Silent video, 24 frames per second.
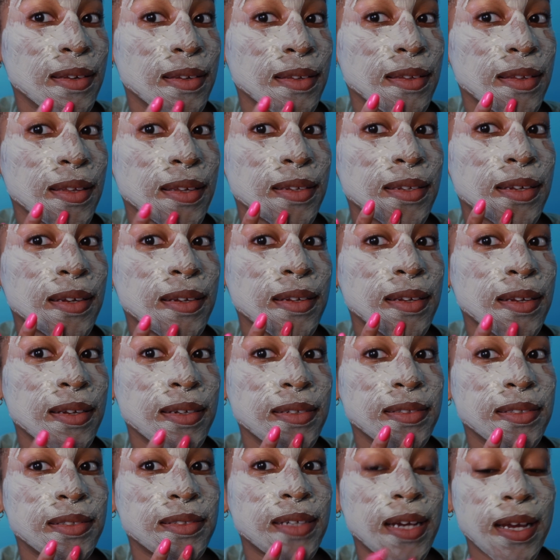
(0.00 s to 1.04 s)
Like down here
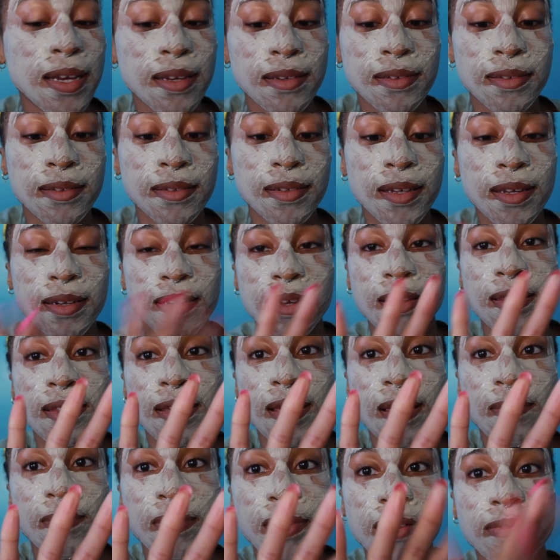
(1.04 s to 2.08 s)
is dry, like nothing
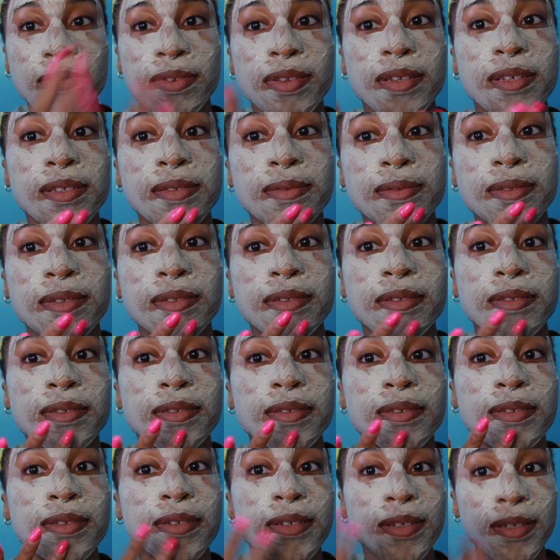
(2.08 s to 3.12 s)
came off of this one,
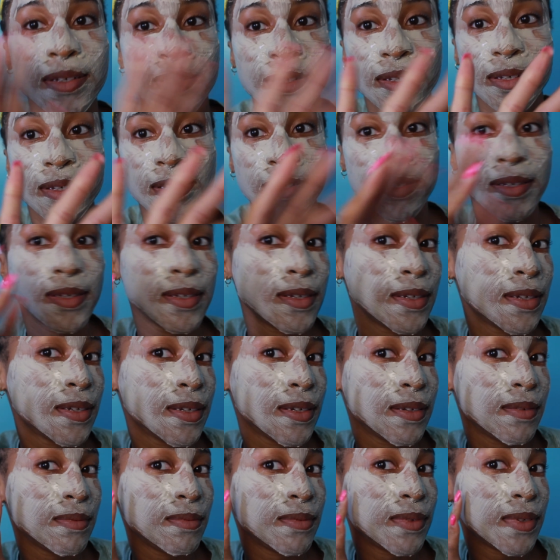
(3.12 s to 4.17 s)

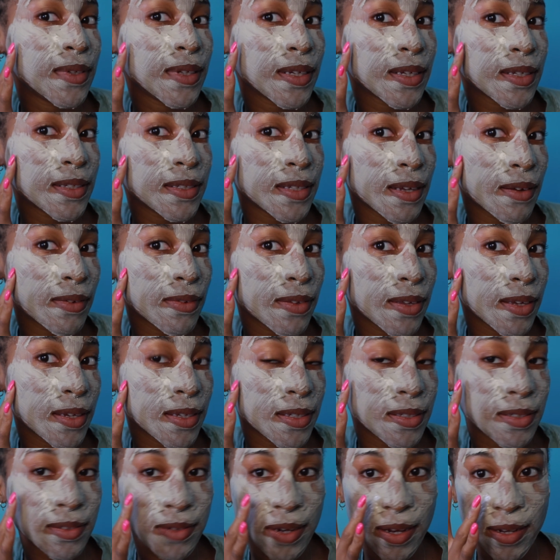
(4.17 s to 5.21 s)
but it could definitely
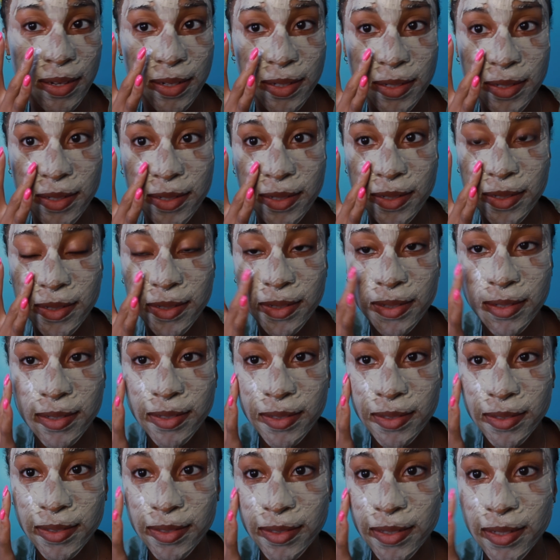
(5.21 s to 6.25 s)
get drier.
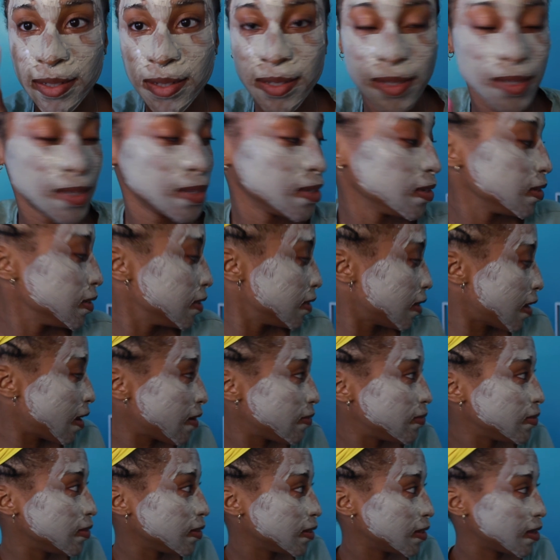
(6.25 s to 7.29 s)
I
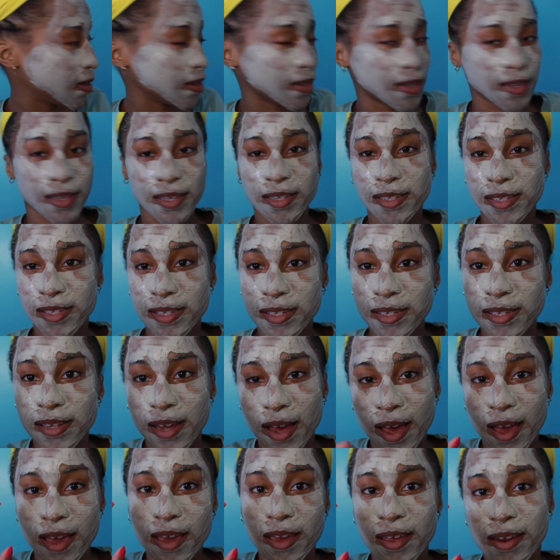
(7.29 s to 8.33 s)
feel like it's
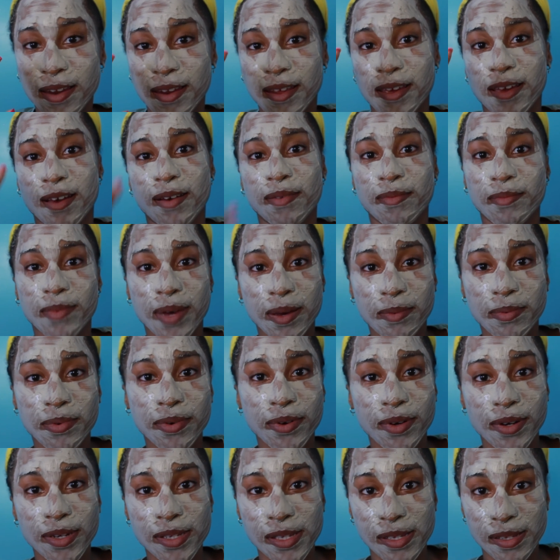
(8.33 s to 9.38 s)
tightening up my
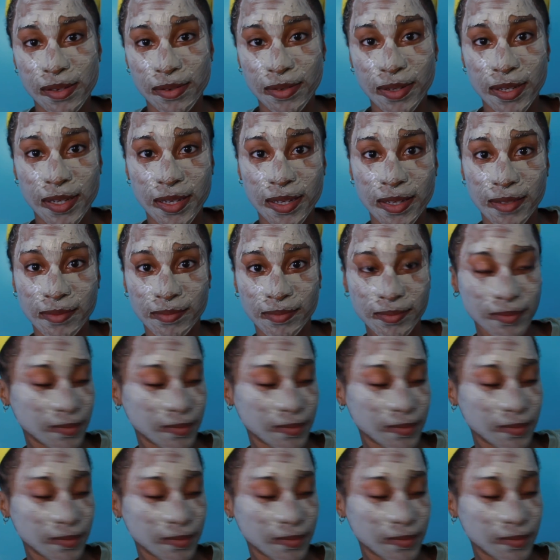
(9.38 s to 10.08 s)
pores low-key.